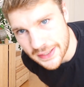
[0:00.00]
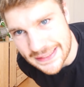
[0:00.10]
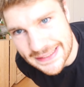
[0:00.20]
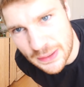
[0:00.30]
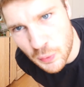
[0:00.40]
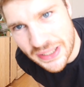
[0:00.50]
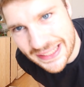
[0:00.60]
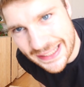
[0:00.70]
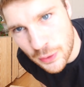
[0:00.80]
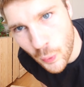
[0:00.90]
Siri,
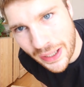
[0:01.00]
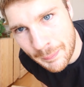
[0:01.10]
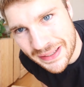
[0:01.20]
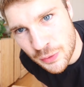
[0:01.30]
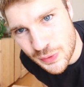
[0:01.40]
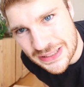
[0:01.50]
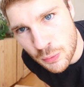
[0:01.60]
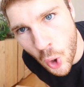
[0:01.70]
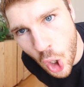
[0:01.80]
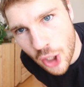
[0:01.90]
can you recommend the
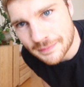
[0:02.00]
restaurant?